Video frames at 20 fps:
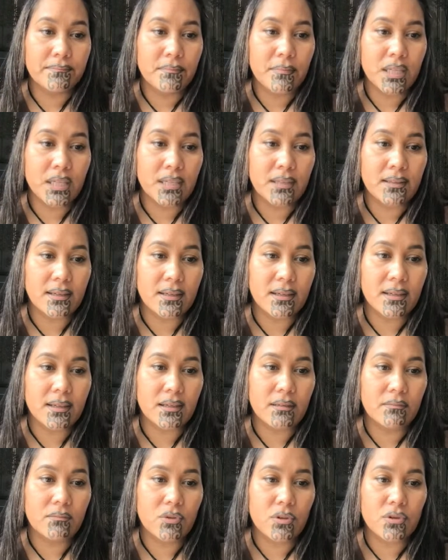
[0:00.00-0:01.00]

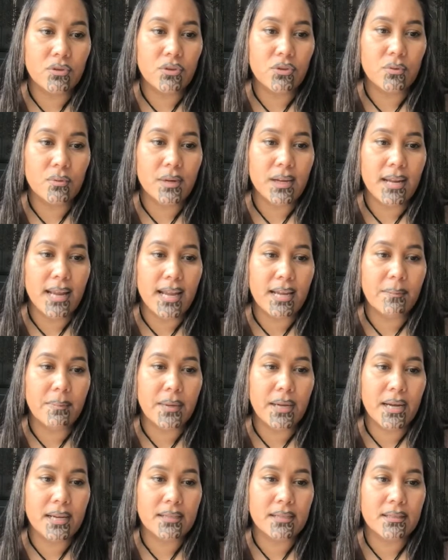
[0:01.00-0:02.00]
Meretaka. I'm not sure what an
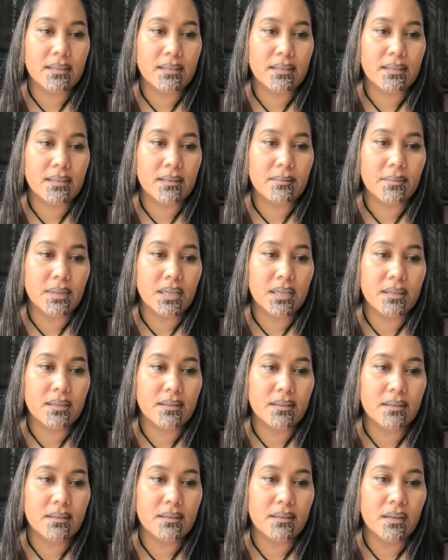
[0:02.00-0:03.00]
APR system
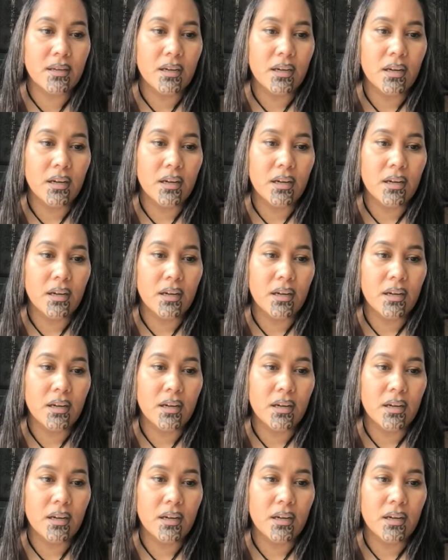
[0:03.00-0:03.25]
is.